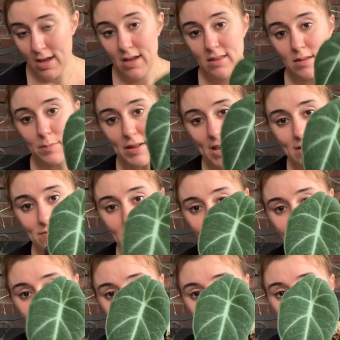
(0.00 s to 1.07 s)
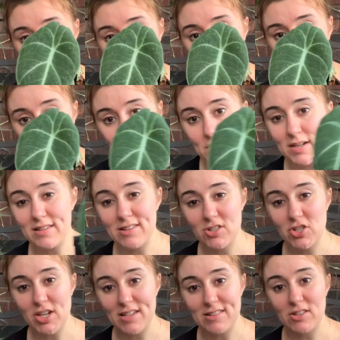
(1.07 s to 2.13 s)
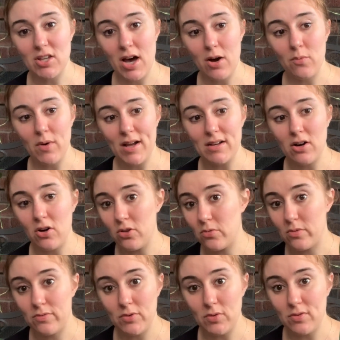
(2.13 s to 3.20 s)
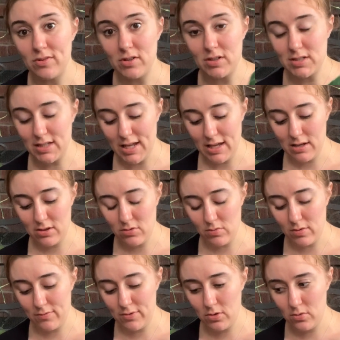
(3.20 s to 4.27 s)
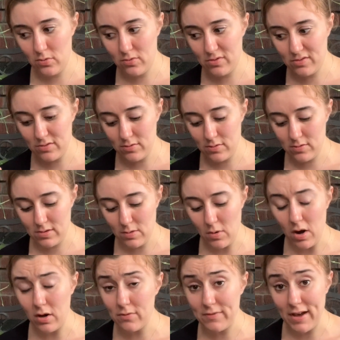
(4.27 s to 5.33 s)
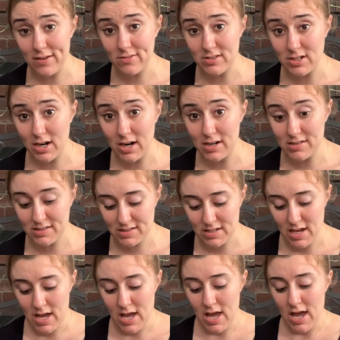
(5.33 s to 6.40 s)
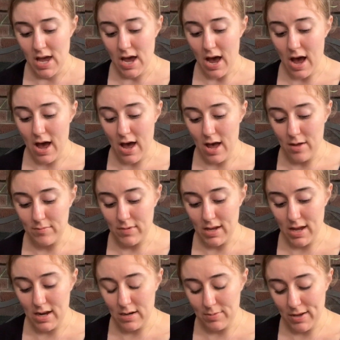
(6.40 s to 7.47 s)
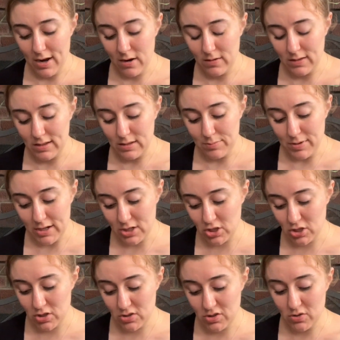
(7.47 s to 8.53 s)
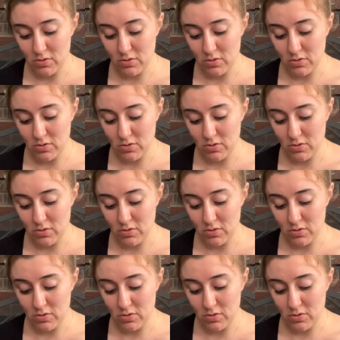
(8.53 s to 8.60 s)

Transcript: the black velvet's cute, but it's just not what all the reviews looked like. The reviews, they were all 5 stars. And apparently the pictures, you